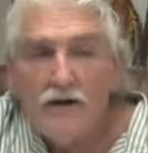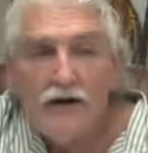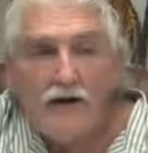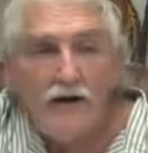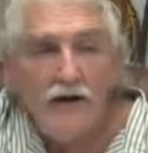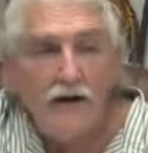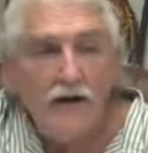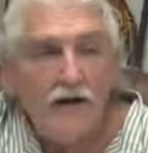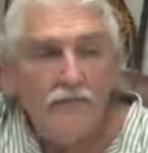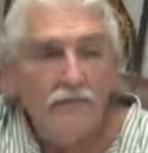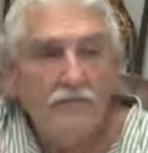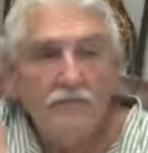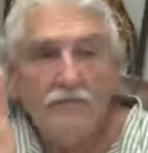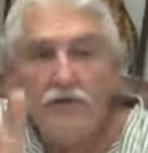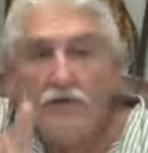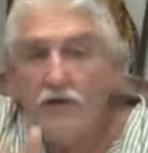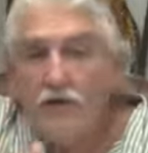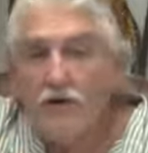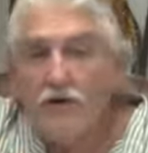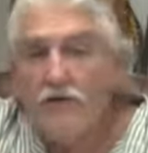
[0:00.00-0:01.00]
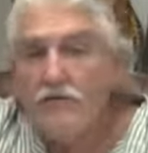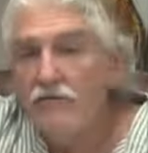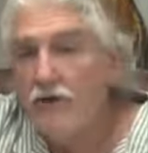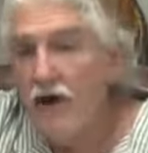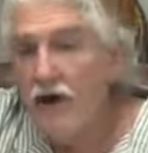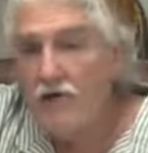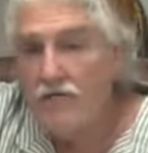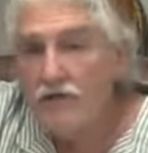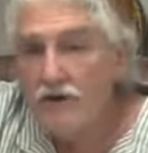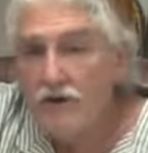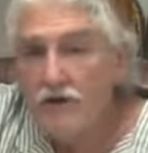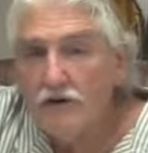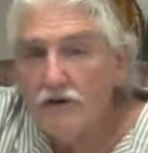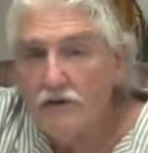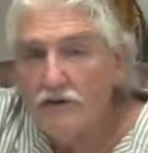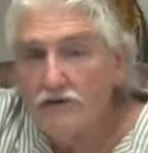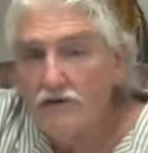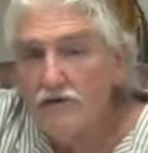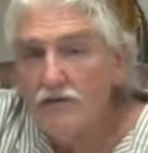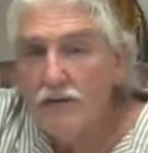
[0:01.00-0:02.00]
Uh, 35
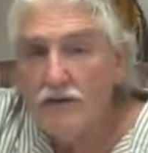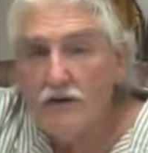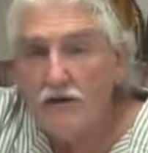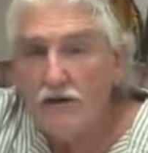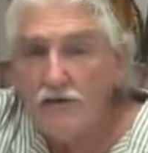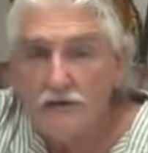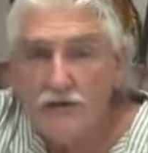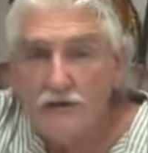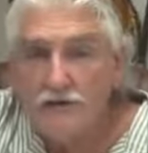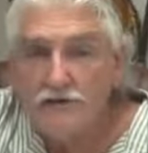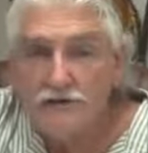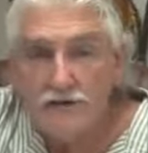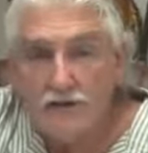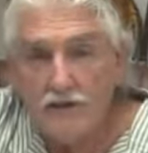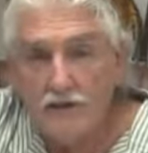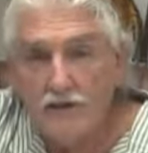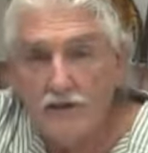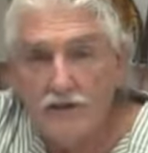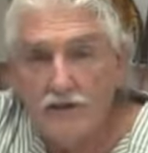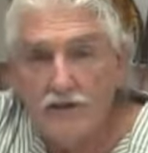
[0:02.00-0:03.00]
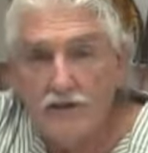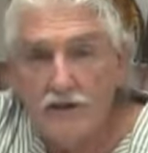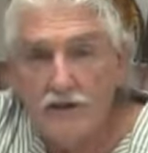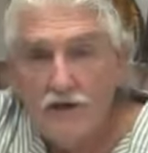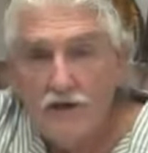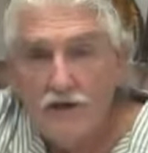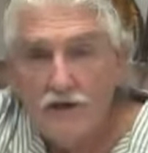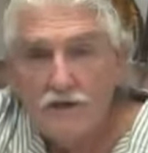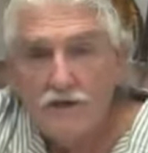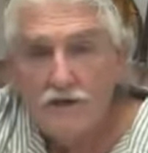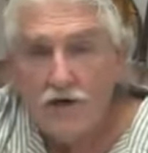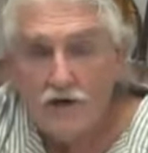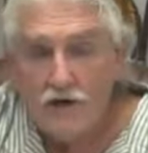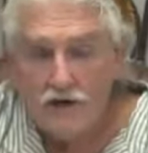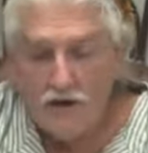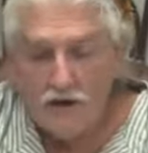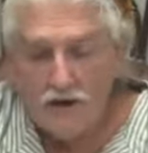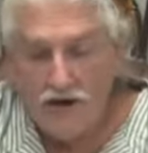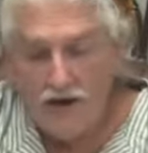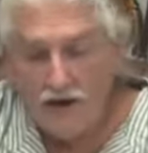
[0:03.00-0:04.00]
years she's been on insulin.
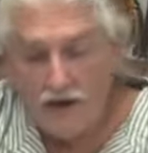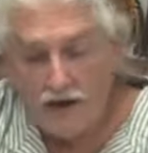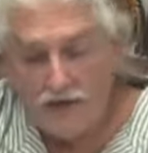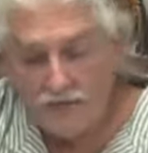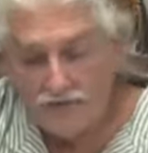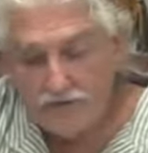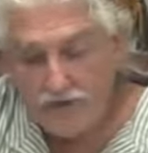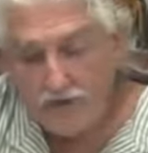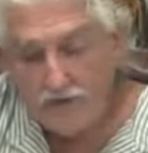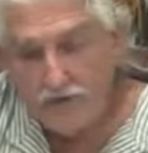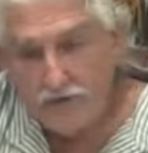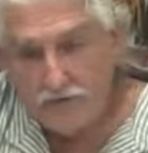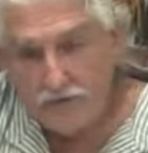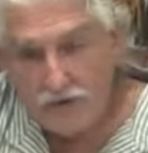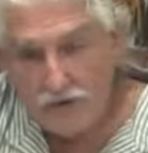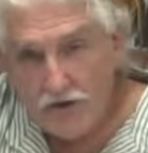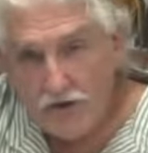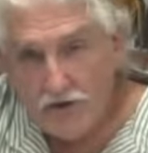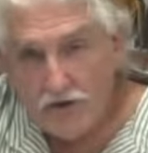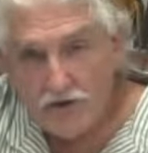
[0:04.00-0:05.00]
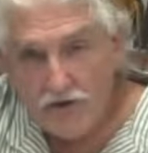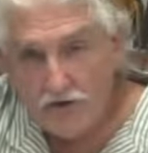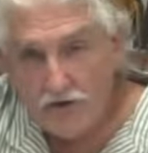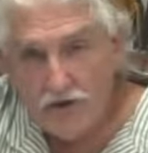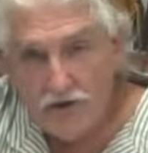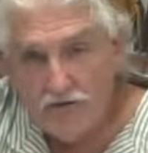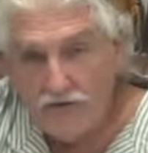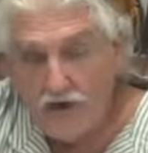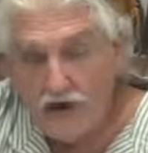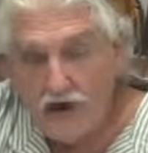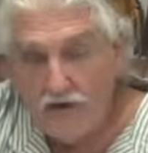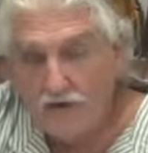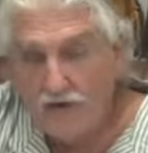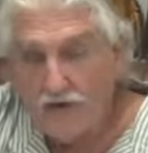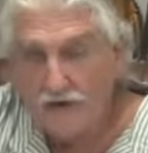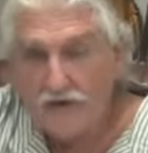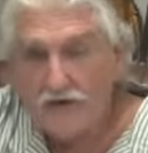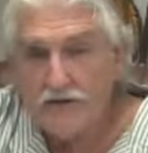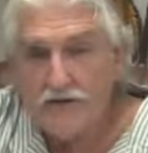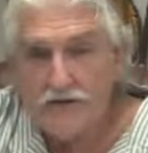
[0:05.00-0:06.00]
So, and I've said this when you're 35
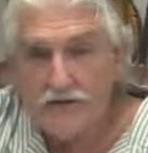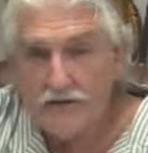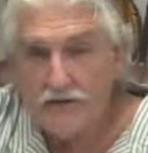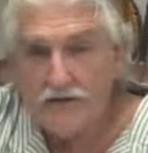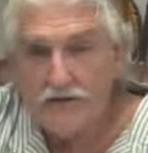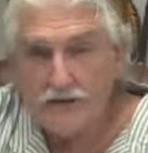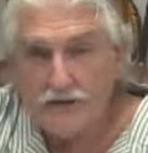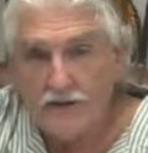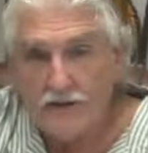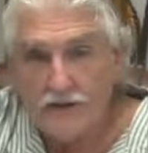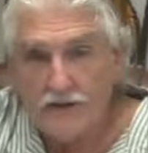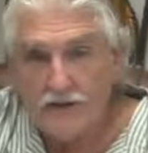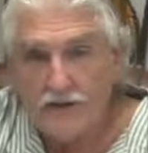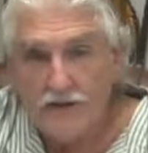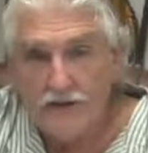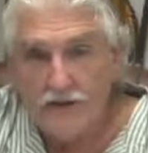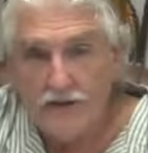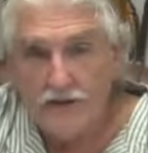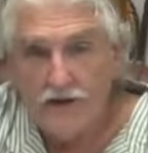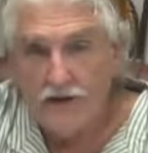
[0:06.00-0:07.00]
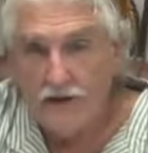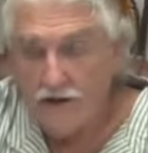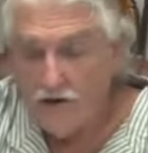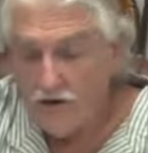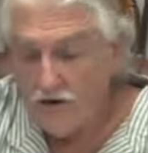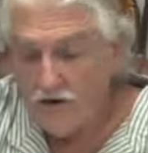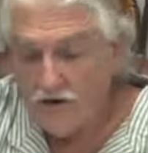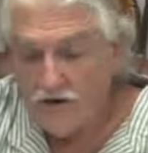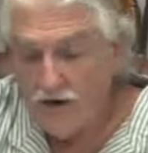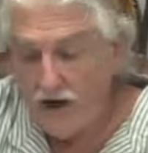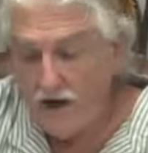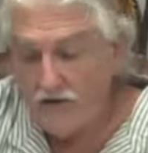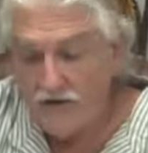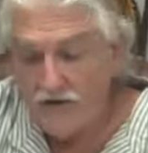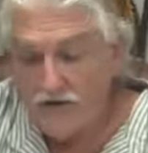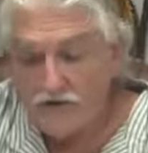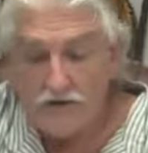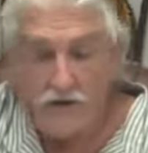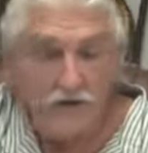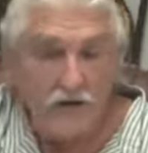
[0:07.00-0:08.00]
years on insulin, you're 35
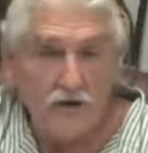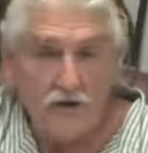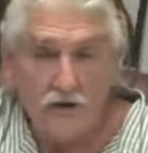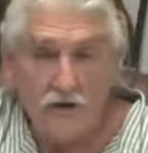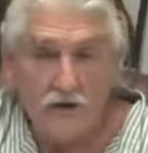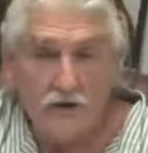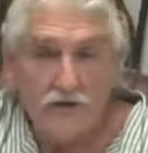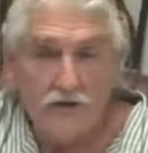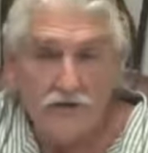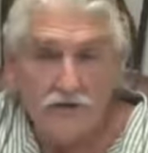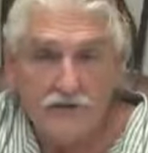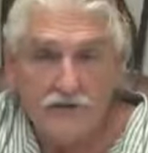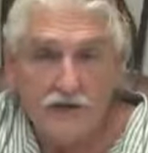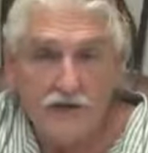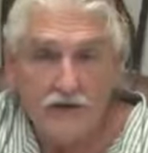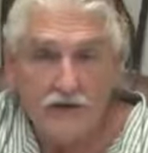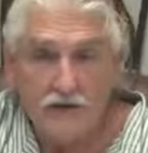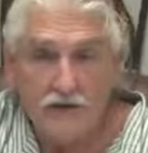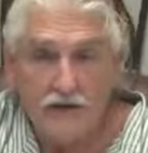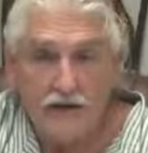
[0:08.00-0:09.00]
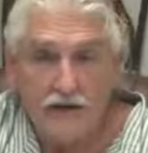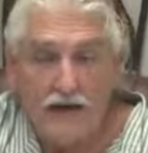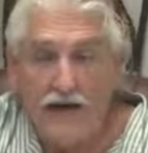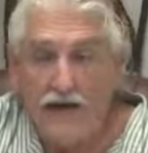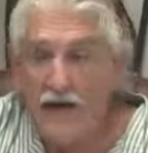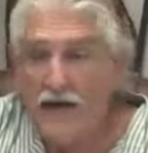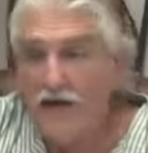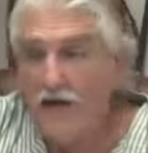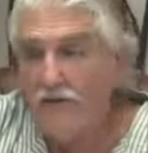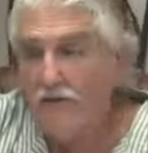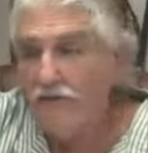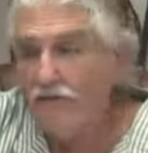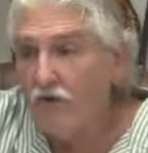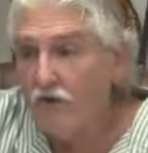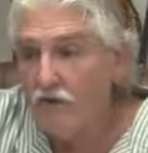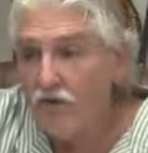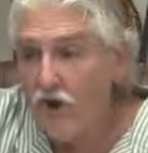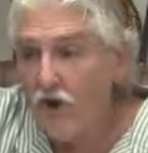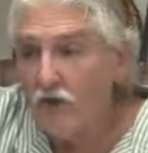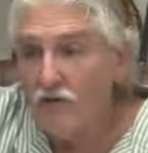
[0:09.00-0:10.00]
years on a corticosteroid.
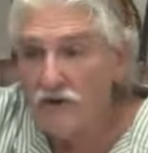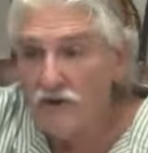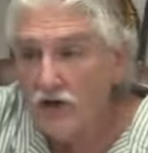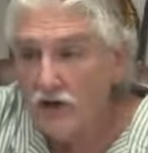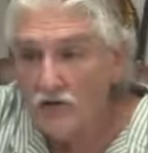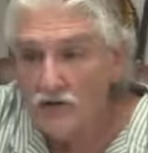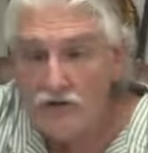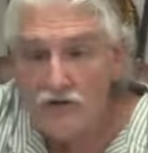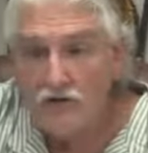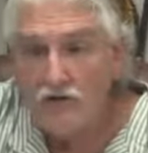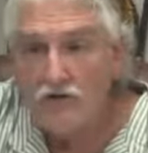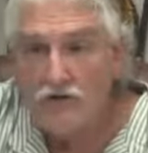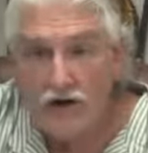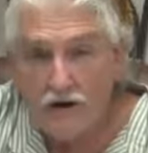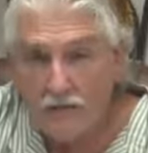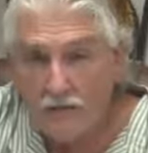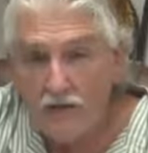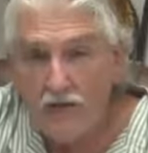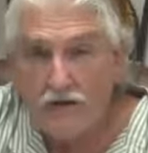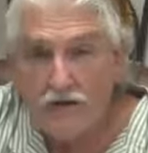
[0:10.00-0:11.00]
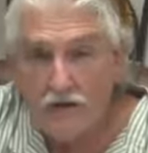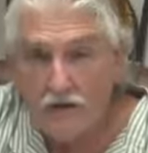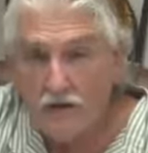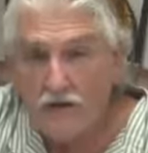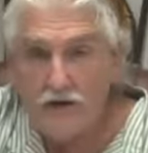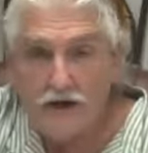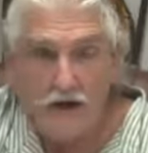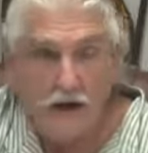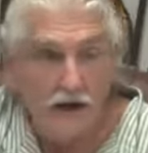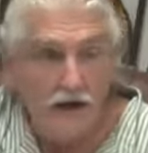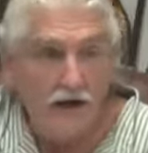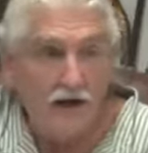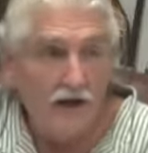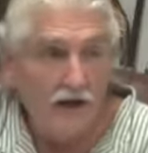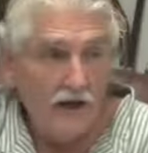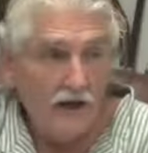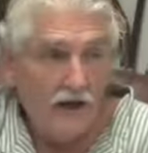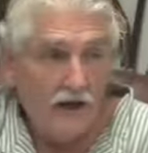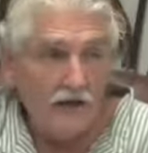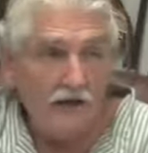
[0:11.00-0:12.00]
For those of you that have been on uh,
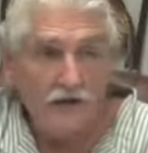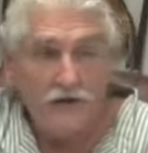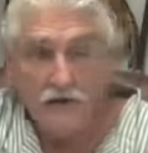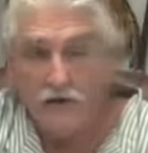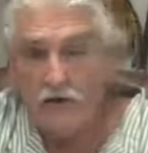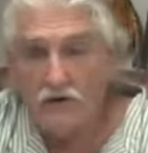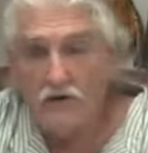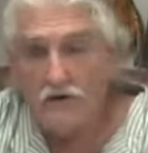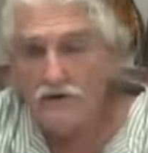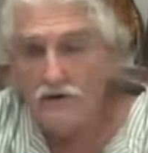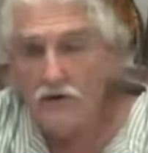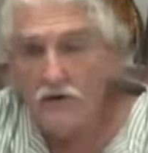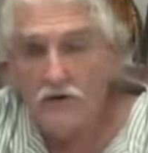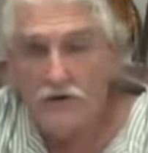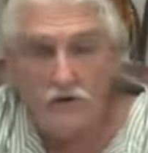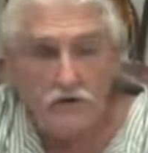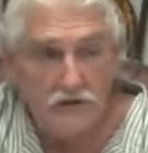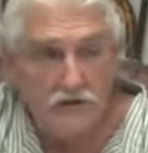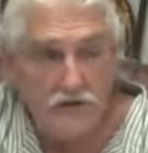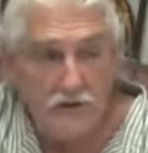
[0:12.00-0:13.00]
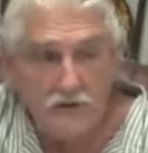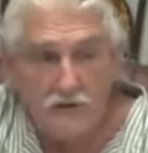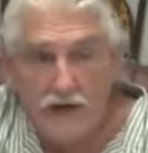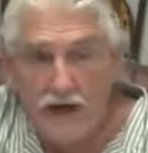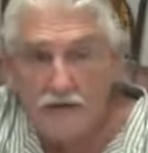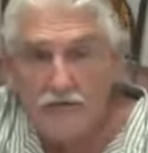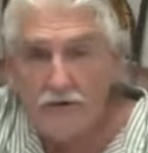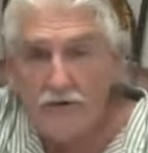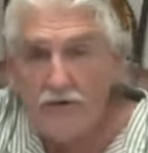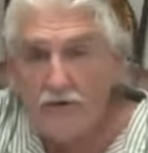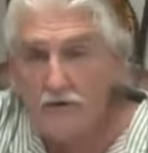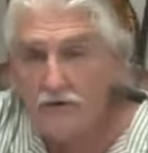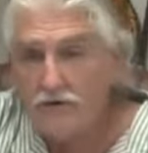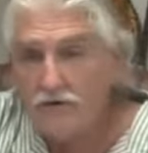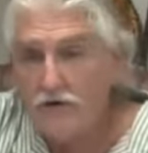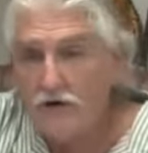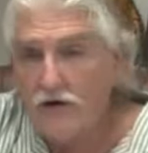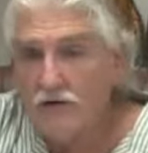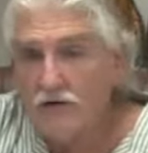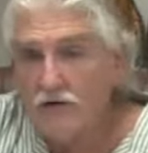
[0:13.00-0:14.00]
hydrocortisone or some type of
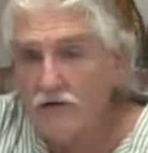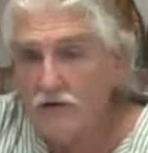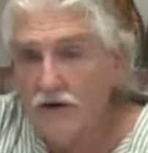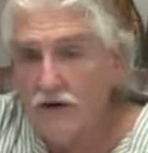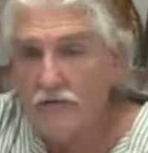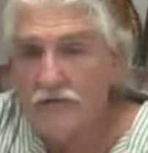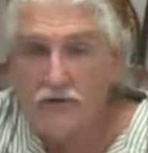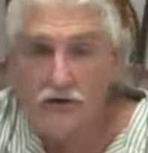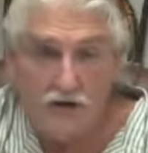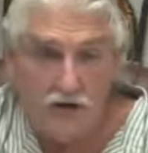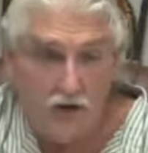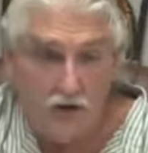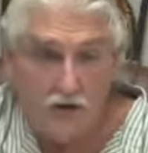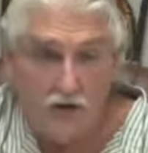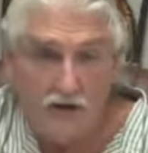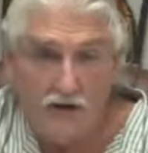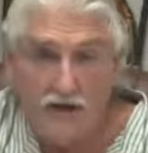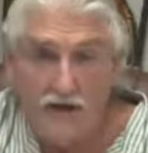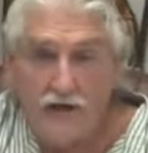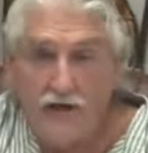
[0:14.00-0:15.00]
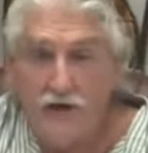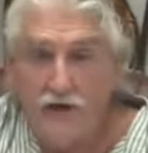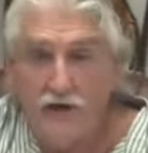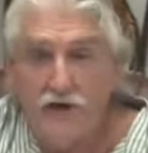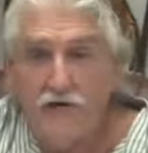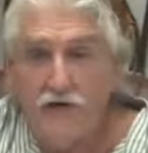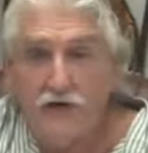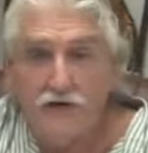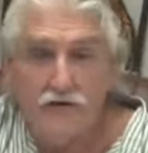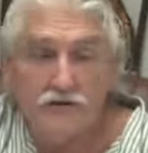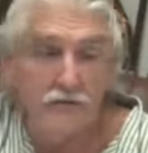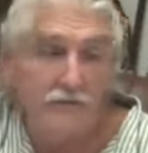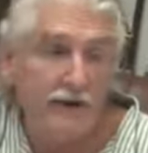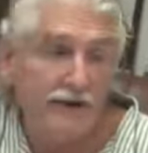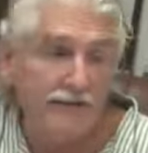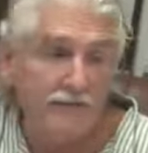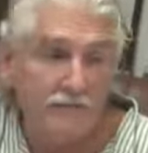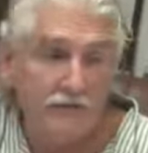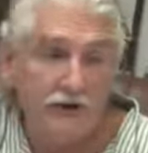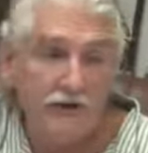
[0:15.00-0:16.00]
cortisone cream and you know what it did to your adrenals,
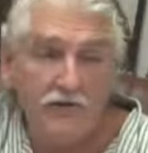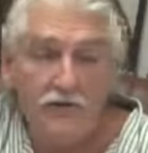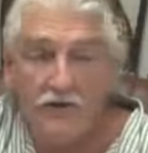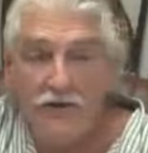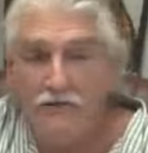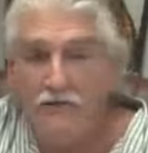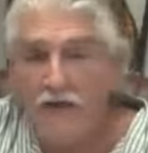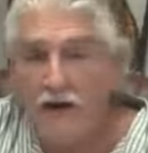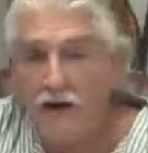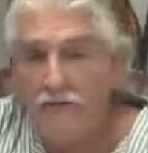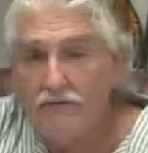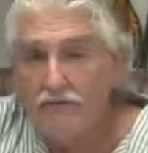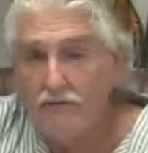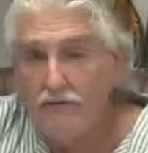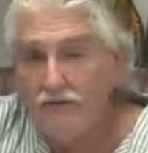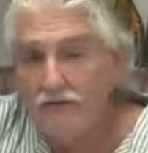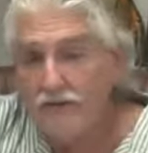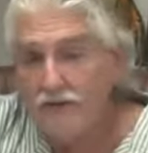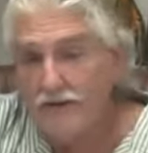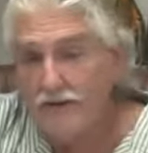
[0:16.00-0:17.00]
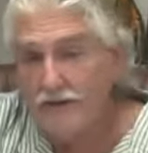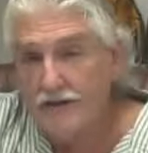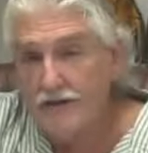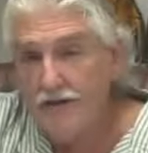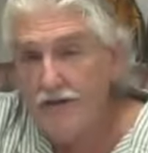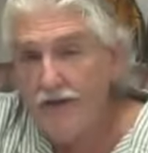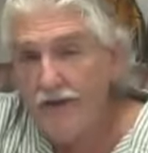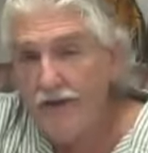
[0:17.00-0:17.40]
imagine being 35 years on it.